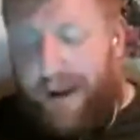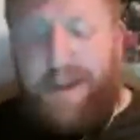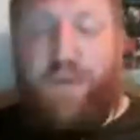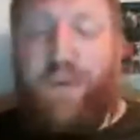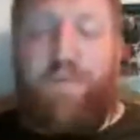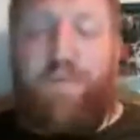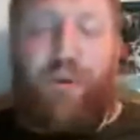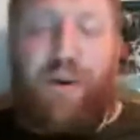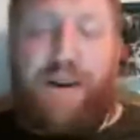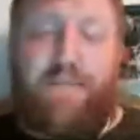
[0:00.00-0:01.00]
20
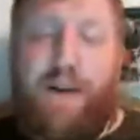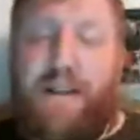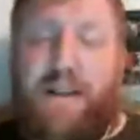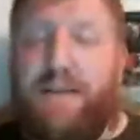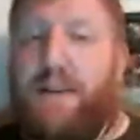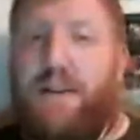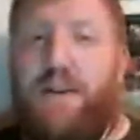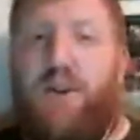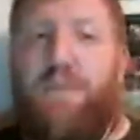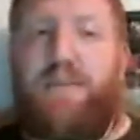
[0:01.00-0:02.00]
points, man, that's dirt
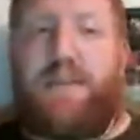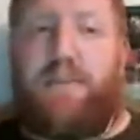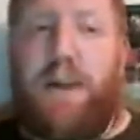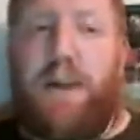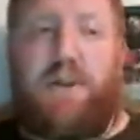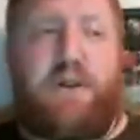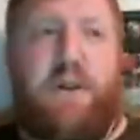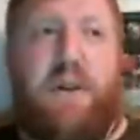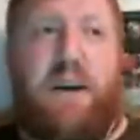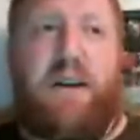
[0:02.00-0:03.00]
cheap to make
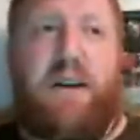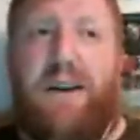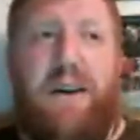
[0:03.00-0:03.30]
sure that